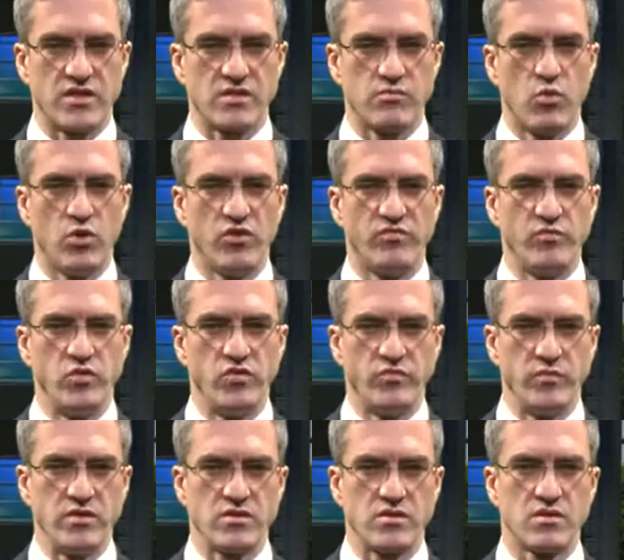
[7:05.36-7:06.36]
at small
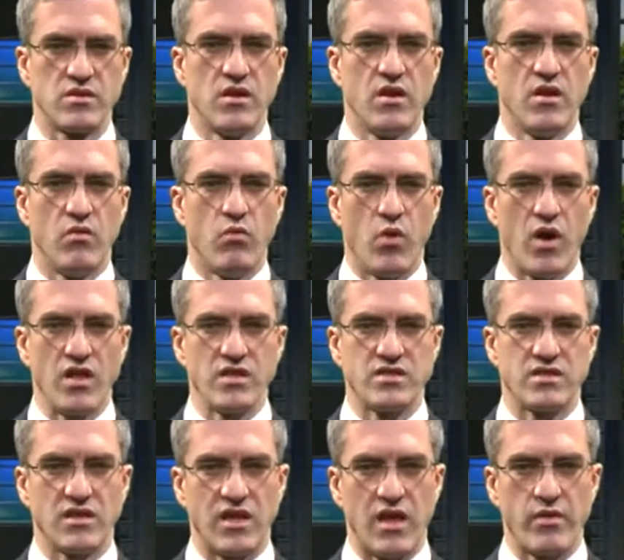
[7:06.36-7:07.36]
movements,
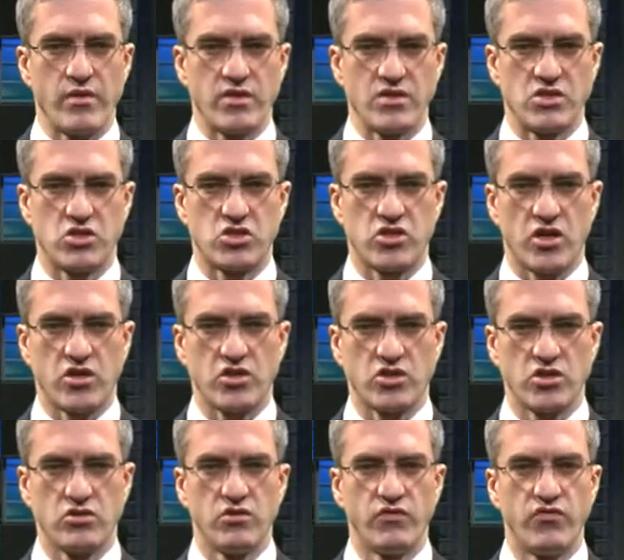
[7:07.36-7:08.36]
whilst allowing a
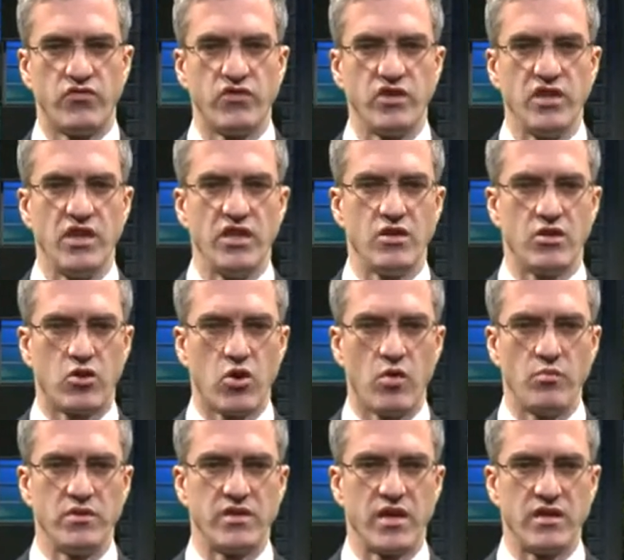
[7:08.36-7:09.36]
structure to freely
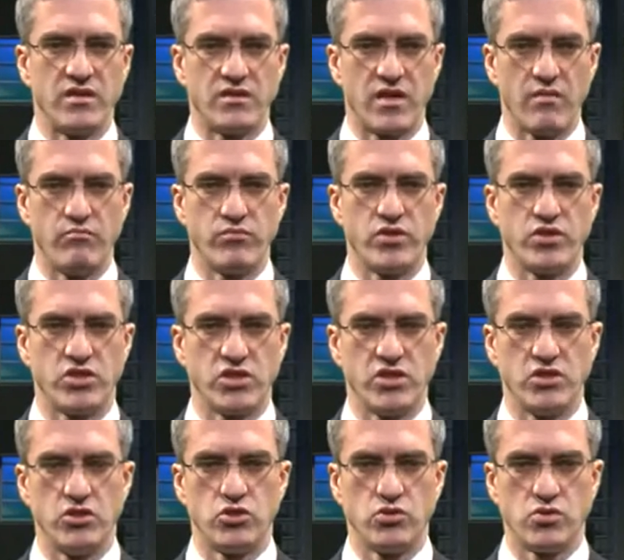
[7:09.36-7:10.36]
accommodate
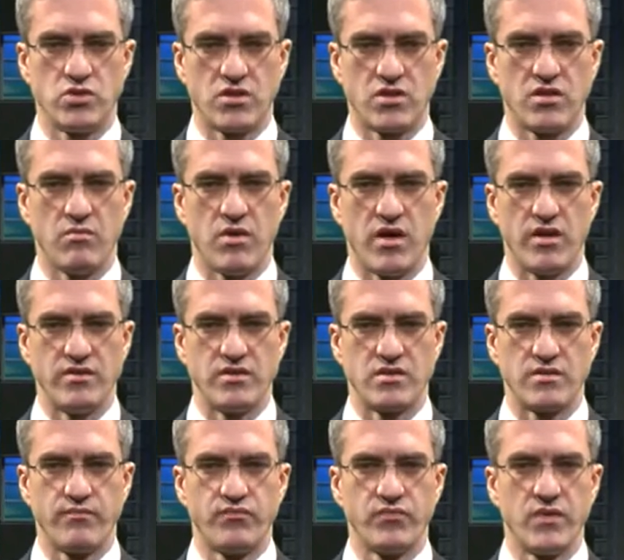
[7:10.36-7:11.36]
temperature-induced
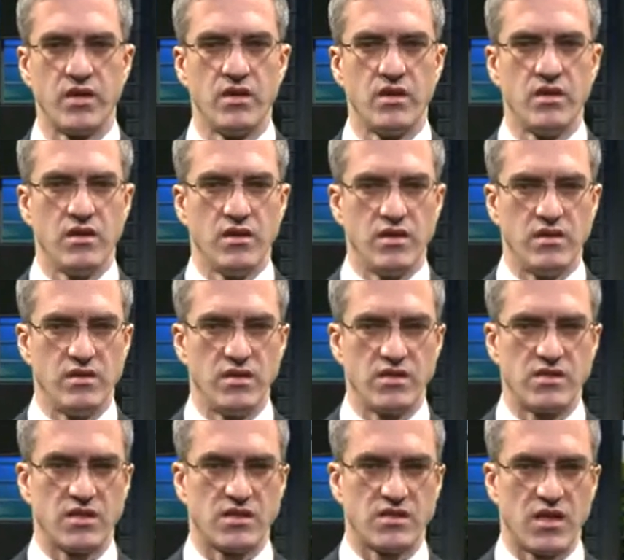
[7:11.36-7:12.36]
demands. In
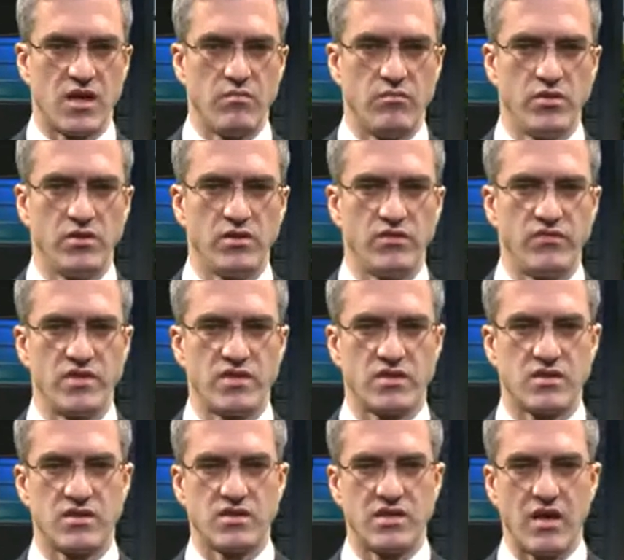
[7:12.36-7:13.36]
this example, the
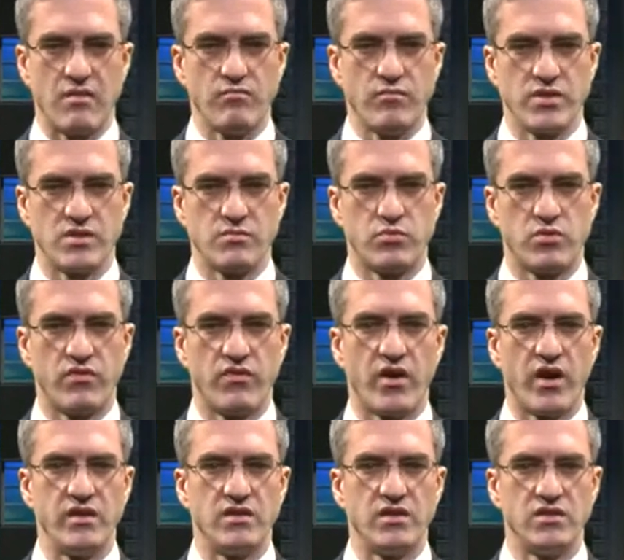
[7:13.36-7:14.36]
viscous dampers
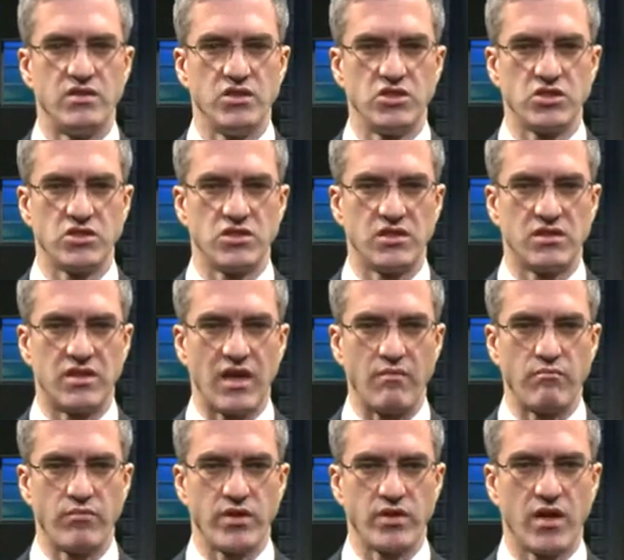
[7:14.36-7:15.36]
provide additional
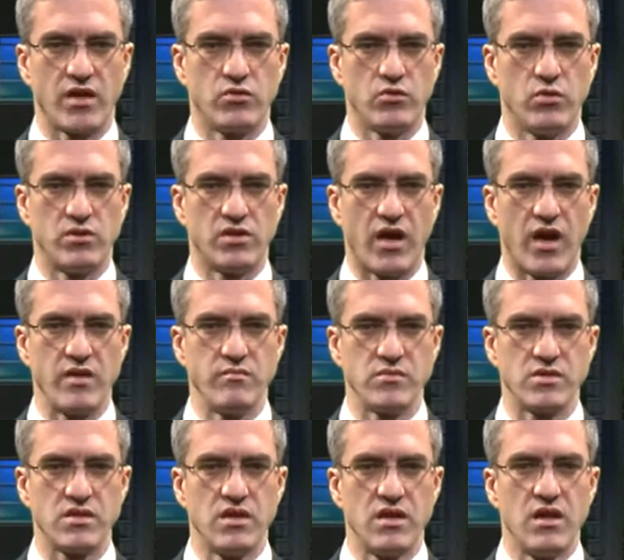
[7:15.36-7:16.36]
damping at all
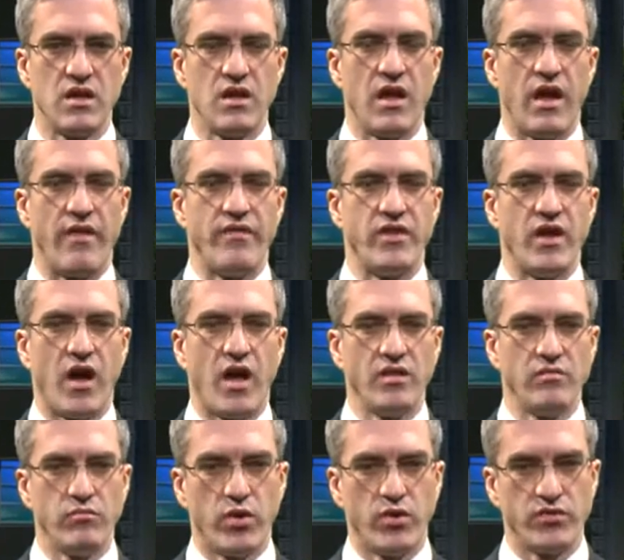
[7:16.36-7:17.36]
times, and the
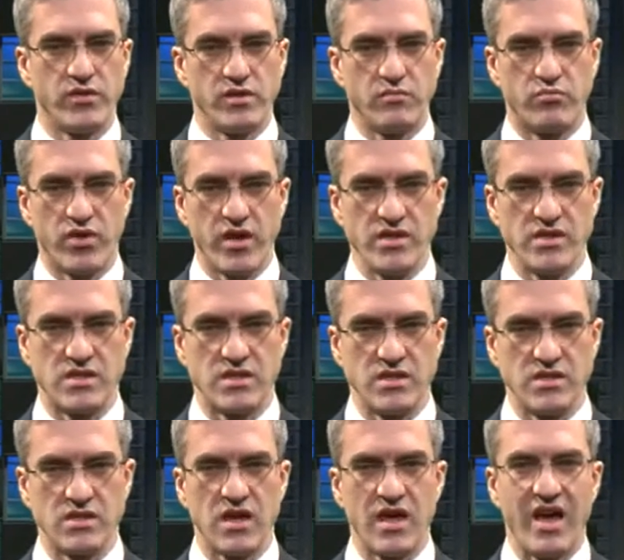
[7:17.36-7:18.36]
unbonded
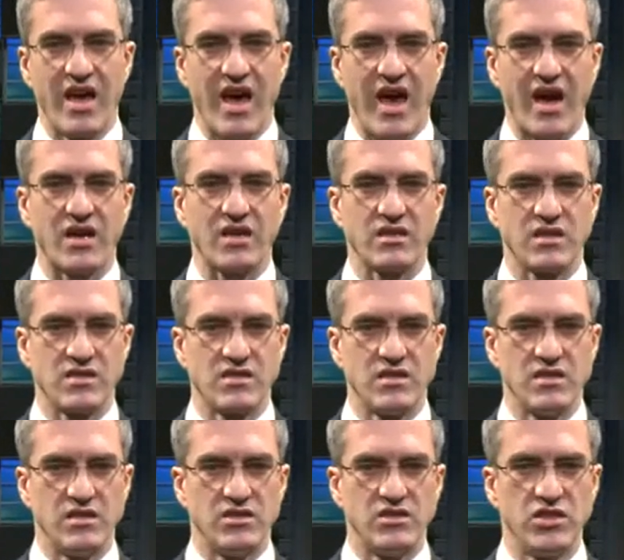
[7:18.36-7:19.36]
braces act as
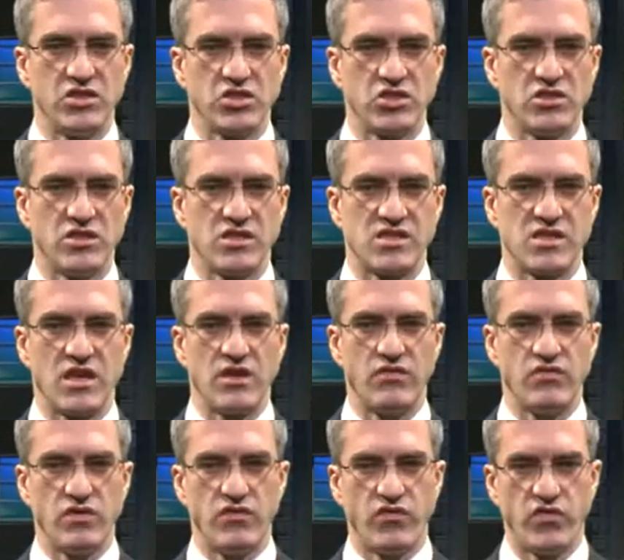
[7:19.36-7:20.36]
an additional
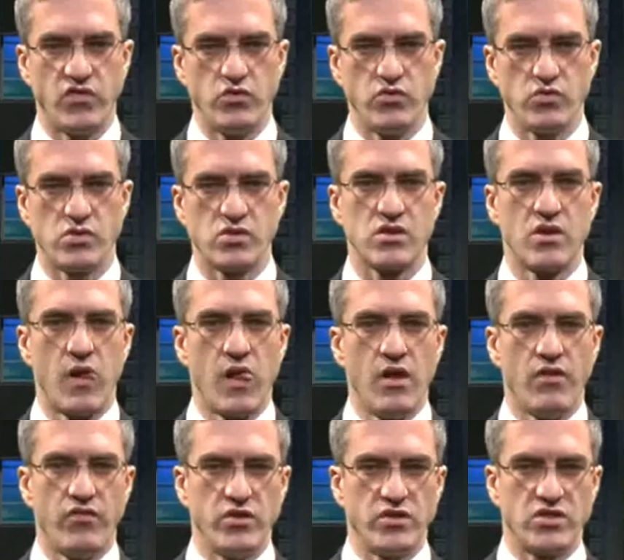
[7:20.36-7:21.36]
safety fuse
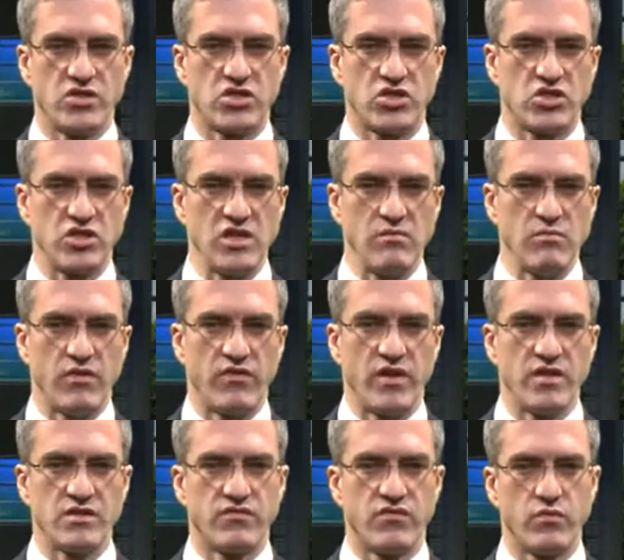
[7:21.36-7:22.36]
for extreme
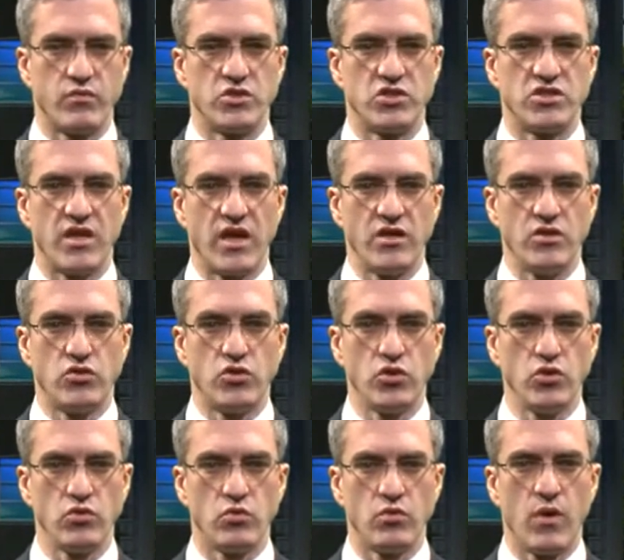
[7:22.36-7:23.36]
events for which day
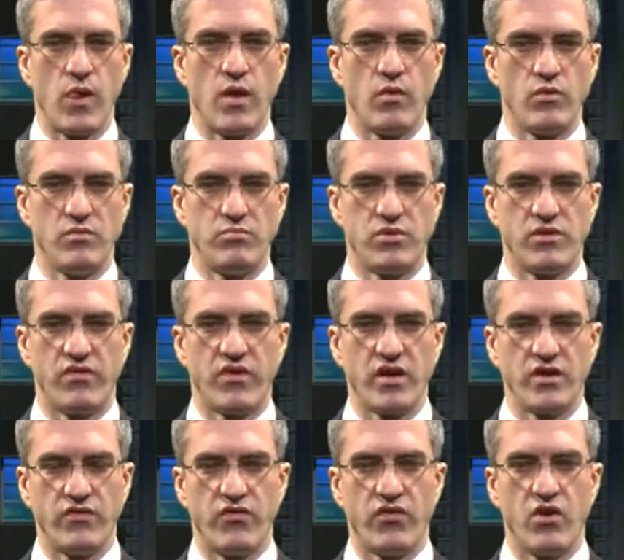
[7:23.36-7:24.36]
two will
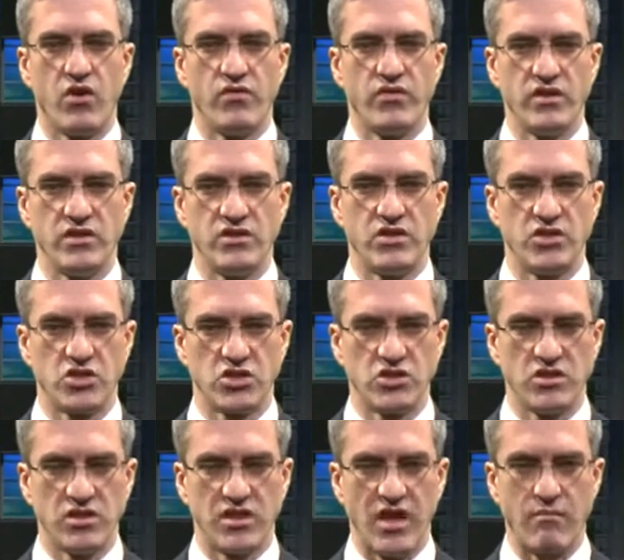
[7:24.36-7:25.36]
provide further
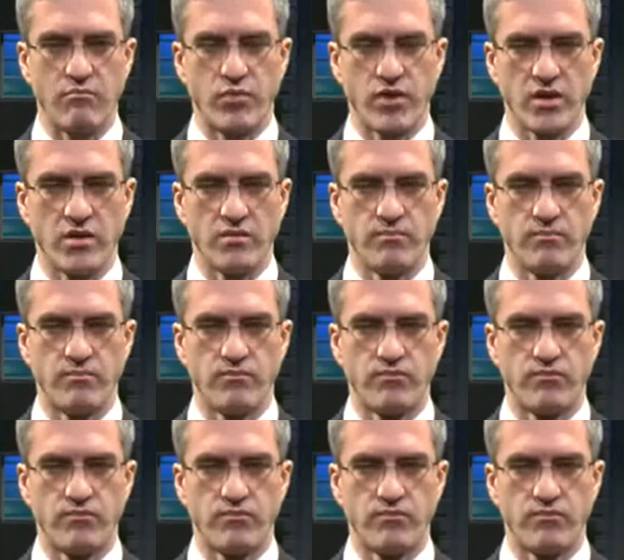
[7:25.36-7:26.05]
additional damping.